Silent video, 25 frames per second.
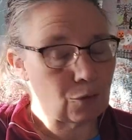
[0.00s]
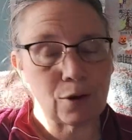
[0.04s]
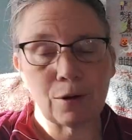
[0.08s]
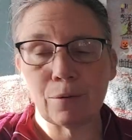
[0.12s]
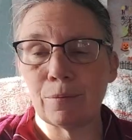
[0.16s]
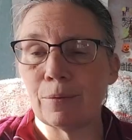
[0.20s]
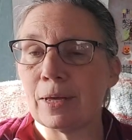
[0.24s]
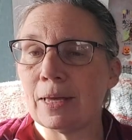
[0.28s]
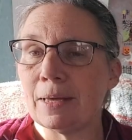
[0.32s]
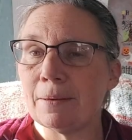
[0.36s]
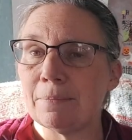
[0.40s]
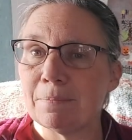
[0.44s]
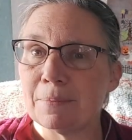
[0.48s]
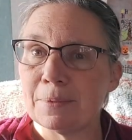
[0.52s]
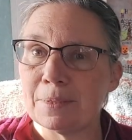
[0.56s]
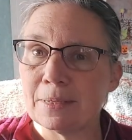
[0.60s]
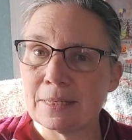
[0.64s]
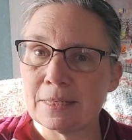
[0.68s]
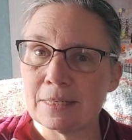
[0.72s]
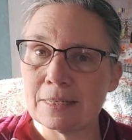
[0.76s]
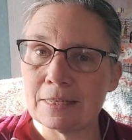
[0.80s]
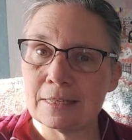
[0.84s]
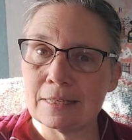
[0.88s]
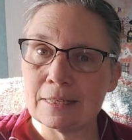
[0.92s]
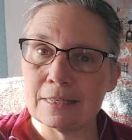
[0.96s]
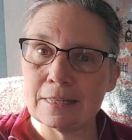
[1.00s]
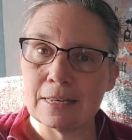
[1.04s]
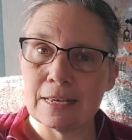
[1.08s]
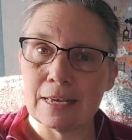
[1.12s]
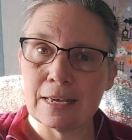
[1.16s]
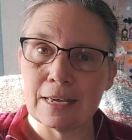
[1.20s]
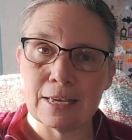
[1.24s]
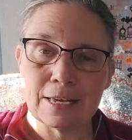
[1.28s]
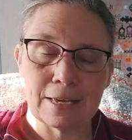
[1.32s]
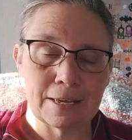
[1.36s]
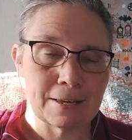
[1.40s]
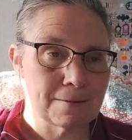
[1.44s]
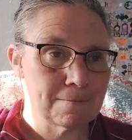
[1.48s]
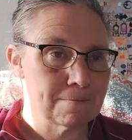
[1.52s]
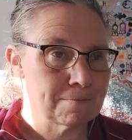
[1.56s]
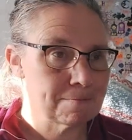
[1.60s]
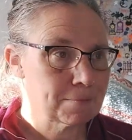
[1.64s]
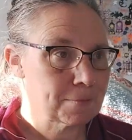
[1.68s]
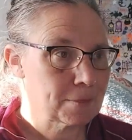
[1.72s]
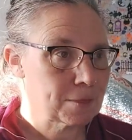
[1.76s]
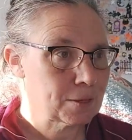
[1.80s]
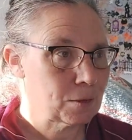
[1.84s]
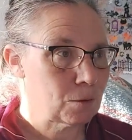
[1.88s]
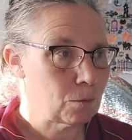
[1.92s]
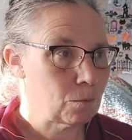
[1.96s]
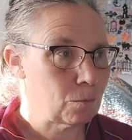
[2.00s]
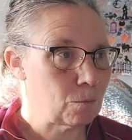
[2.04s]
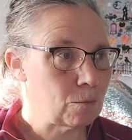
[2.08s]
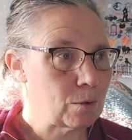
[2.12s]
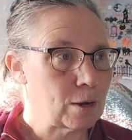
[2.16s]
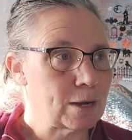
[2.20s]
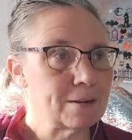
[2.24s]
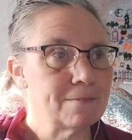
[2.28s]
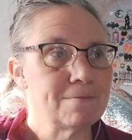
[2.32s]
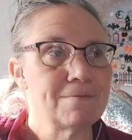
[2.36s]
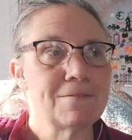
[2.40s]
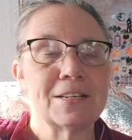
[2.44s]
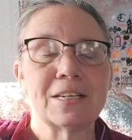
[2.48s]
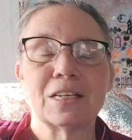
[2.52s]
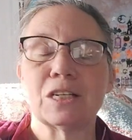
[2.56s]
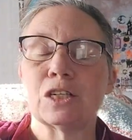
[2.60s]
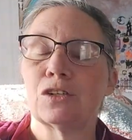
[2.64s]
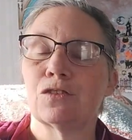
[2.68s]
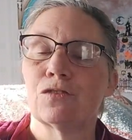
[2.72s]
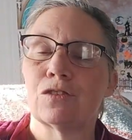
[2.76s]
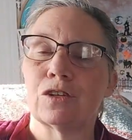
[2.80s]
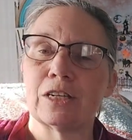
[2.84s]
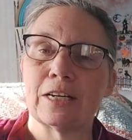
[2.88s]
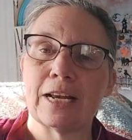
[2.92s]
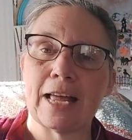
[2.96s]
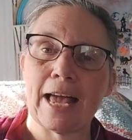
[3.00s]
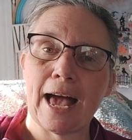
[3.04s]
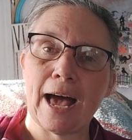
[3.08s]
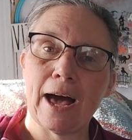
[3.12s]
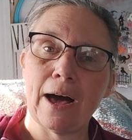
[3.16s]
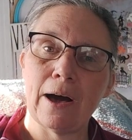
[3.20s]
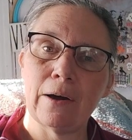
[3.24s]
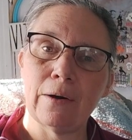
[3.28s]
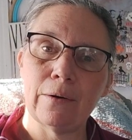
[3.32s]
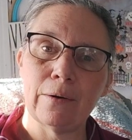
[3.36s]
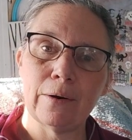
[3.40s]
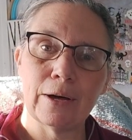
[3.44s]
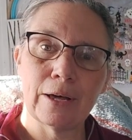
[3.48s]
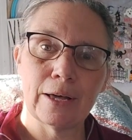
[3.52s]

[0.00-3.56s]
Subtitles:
whips, 1 finish for now,